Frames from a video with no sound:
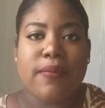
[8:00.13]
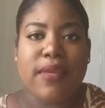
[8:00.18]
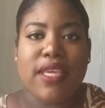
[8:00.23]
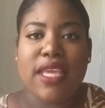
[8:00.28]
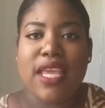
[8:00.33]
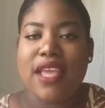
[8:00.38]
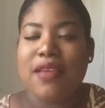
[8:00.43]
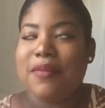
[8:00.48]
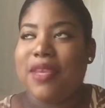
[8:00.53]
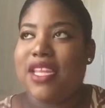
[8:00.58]

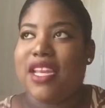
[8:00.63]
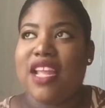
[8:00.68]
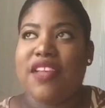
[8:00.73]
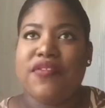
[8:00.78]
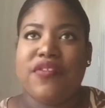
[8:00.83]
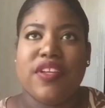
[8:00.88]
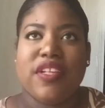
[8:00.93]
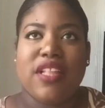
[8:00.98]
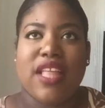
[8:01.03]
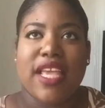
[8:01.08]
Me, I mean, I
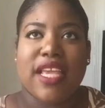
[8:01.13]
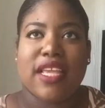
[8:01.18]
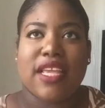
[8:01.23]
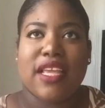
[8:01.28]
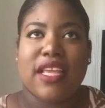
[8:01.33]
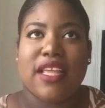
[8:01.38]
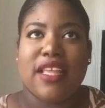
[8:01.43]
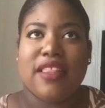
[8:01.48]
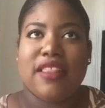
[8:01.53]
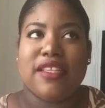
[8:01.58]
feel like
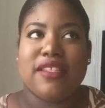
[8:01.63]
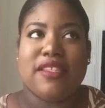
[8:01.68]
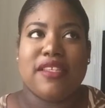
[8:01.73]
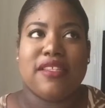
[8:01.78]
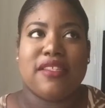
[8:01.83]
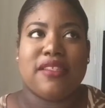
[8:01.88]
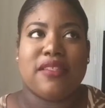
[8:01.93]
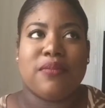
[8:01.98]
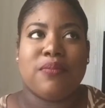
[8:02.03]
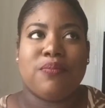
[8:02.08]
this
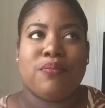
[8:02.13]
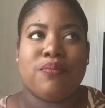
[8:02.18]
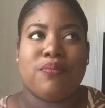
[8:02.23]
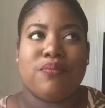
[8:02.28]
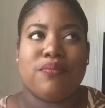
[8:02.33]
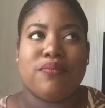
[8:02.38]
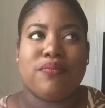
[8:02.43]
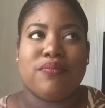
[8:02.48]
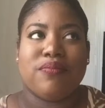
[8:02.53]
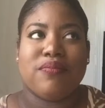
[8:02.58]
is
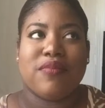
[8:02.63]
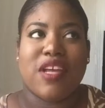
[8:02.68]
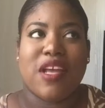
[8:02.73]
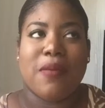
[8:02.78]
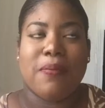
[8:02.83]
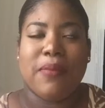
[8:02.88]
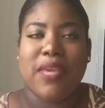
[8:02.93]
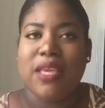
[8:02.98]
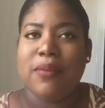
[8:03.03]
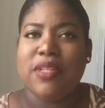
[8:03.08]
a
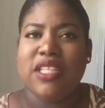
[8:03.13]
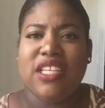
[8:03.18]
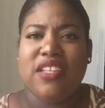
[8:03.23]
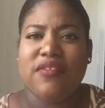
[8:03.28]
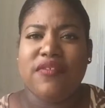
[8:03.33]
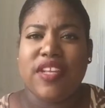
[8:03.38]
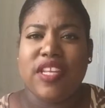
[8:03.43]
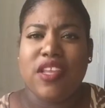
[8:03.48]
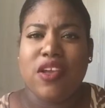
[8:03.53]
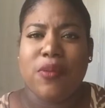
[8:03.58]

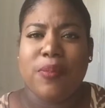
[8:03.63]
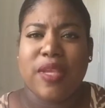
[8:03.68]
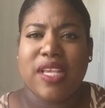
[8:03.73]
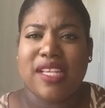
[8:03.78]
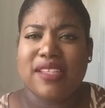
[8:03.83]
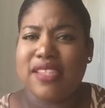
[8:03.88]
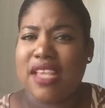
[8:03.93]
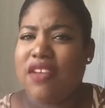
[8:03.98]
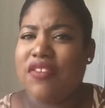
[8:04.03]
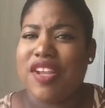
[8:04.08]
Maybelline video,
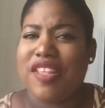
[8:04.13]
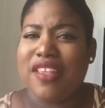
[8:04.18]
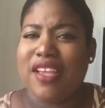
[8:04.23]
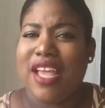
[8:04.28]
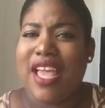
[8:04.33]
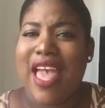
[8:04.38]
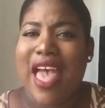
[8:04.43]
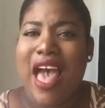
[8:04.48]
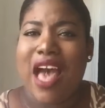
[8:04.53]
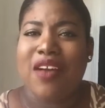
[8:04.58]
because everything
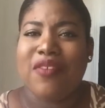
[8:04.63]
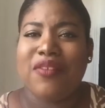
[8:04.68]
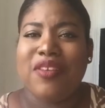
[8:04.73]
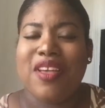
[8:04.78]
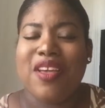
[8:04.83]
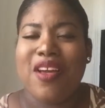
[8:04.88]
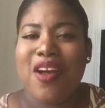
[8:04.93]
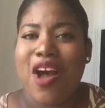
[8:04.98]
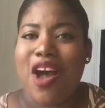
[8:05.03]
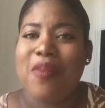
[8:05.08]
I have
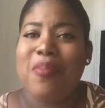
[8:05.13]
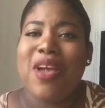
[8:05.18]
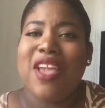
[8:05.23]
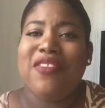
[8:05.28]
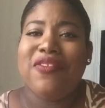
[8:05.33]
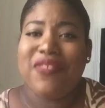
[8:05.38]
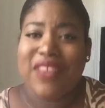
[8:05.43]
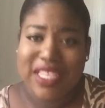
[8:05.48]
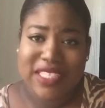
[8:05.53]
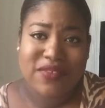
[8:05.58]
on my
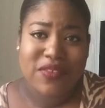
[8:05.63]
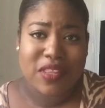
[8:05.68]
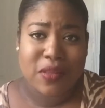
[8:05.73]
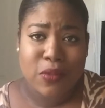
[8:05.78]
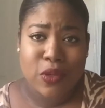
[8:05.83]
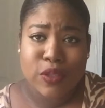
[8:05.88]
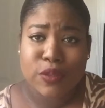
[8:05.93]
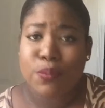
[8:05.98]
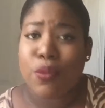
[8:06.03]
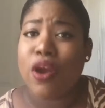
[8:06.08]
face for the
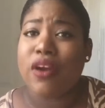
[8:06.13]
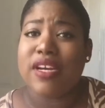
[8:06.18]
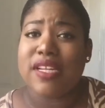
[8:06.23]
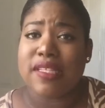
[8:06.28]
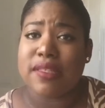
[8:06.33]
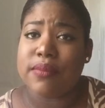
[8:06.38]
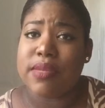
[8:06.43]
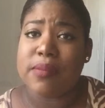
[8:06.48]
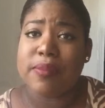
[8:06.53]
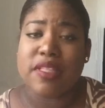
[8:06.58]
most part
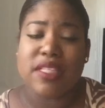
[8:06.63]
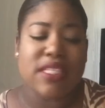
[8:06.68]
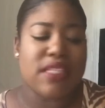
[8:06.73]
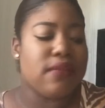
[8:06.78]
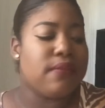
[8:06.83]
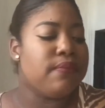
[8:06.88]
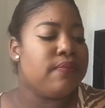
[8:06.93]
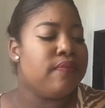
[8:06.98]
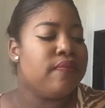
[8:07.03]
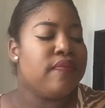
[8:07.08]
is
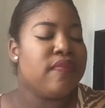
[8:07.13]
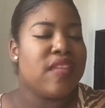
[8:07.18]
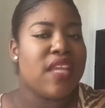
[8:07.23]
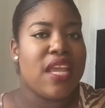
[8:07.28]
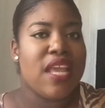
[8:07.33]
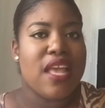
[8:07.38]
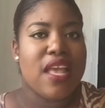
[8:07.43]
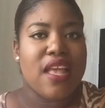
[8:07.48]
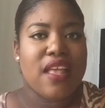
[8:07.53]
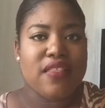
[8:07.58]
Maybelline.
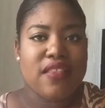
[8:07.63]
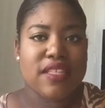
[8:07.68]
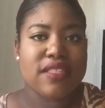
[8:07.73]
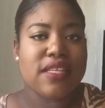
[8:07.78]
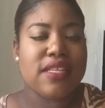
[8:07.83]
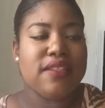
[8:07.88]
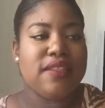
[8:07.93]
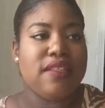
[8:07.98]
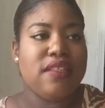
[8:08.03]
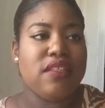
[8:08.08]
This
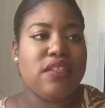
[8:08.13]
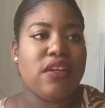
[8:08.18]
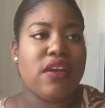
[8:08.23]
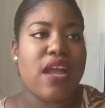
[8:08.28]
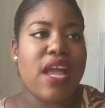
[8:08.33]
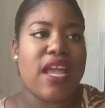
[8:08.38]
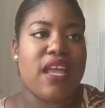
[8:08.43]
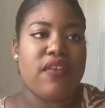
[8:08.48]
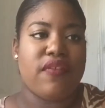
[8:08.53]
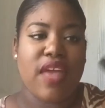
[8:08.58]
concealer
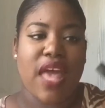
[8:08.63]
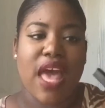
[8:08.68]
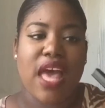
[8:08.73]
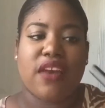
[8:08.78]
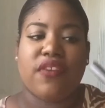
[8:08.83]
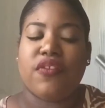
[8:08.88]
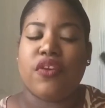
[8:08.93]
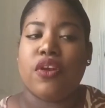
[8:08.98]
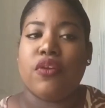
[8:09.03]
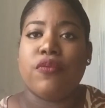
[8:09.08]
I have
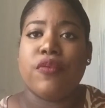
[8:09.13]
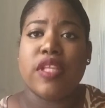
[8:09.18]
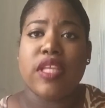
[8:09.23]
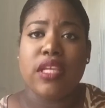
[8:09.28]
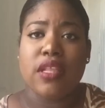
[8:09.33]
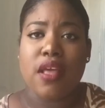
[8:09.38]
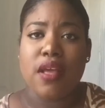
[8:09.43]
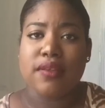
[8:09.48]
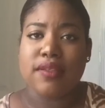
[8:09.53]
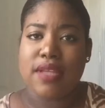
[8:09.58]
had for a
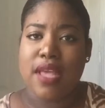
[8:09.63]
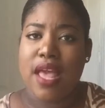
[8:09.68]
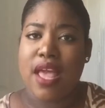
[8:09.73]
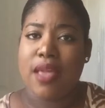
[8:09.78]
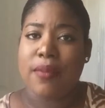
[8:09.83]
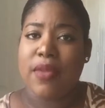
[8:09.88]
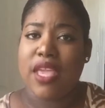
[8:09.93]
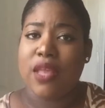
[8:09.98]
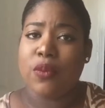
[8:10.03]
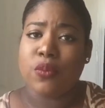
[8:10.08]
really long
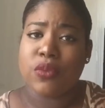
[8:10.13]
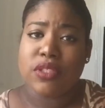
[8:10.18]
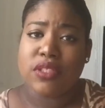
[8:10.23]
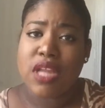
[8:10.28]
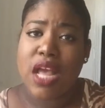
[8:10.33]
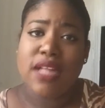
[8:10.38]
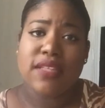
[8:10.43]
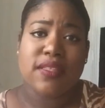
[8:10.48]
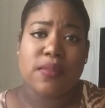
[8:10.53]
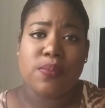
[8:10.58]
time. It would
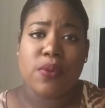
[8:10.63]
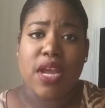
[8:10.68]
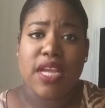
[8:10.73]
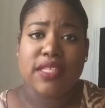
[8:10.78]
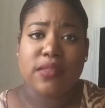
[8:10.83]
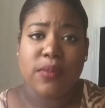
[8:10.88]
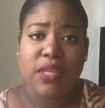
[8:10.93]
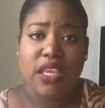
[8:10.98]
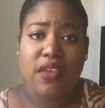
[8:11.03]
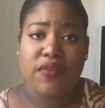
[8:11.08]
not
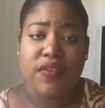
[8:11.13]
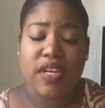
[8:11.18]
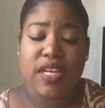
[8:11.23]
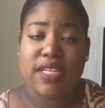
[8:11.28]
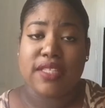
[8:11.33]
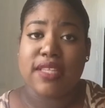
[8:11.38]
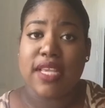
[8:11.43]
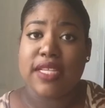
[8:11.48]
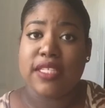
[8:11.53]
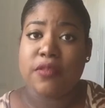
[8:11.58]
surprise me if it
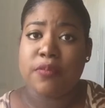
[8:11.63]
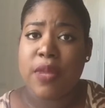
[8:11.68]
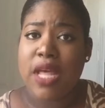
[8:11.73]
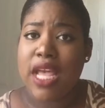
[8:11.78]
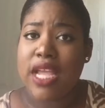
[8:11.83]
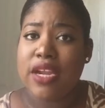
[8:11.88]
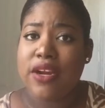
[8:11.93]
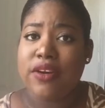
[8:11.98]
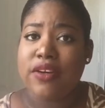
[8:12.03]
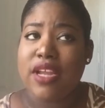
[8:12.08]
is
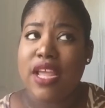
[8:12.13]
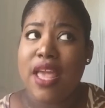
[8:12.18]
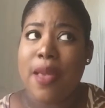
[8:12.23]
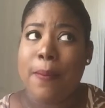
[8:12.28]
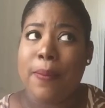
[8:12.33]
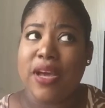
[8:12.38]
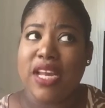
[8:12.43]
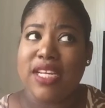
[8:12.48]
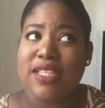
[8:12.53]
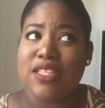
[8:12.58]
expired,
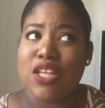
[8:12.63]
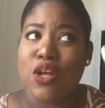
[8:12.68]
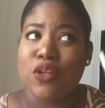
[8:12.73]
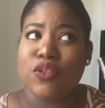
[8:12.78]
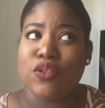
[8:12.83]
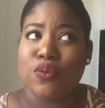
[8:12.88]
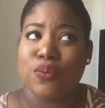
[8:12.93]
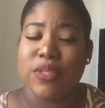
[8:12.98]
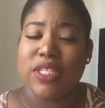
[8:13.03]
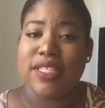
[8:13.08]
but it's
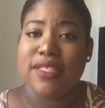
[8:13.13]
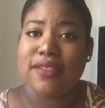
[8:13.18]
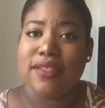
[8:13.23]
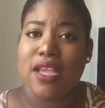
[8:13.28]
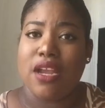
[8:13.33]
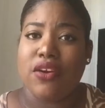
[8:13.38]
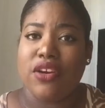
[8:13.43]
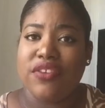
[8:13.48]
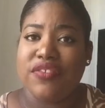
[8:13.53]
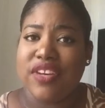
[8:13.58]
also really
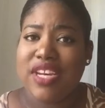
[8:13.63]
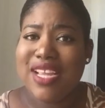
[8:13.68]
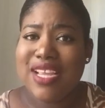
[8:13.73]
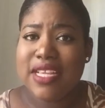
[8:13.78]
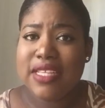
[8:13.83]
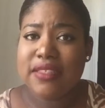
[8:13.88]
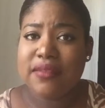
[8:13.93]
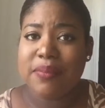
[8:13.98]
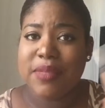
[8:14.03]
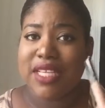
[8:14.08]
scary if it
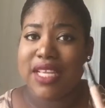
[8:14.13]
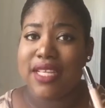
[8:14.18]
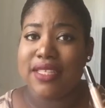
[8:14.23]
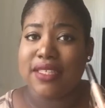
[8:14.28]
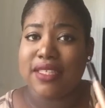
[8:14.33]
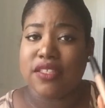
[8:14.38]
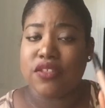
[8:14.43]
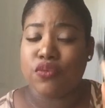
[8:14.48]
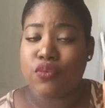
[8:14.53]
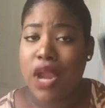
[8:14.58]
is, because
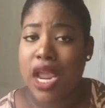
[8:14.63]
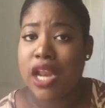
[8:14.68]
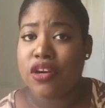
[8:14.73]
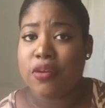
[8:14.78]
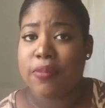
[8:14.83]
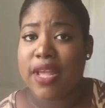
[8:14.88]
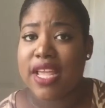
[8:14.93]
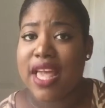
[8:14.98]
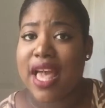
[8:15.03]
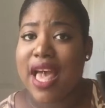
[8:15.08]
it's right
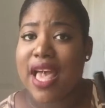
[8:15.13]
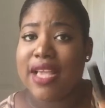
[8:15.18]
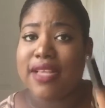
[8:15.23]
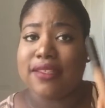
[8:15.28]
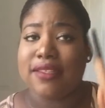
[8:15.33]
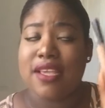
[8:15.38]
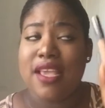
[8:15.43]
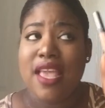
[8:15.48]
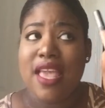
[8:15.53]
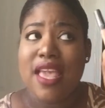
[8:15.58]
under my eyes.